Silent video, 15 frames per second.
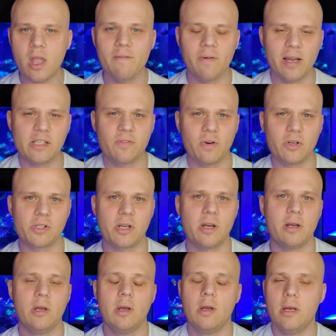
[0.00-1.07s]
vice
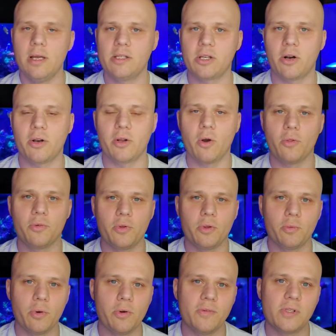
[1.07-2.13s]
versa, it's starting to go through the
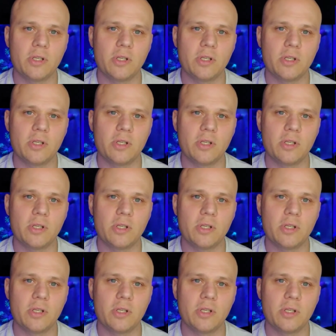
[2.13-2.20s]
roof.